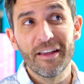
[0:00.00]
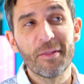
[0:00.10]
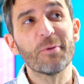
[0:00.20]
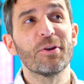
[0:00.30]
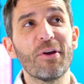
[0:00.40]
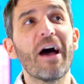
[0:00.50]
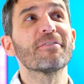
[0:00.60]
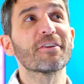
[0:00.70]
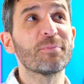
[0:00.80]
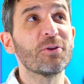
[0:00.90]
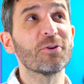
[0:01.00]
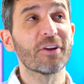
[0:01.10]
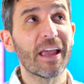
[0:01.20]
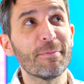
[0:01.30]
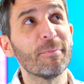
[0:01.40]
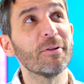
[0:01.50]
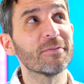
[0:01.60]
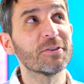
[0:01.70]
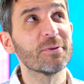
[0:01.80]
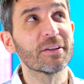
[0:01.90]
that when you have a computer capable
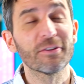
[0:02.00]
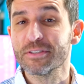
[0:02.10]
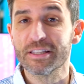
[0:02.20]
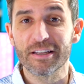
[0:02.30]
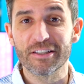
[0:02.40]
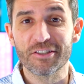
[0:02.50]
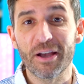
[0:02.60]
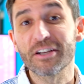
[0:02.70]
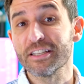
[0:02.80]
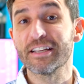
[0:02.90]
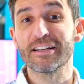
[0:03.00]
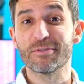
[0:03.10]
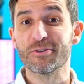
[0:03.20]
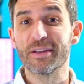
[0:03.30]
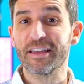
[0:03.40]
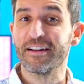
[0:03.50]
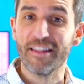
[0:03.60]
of doing those things, you actually end up doing it a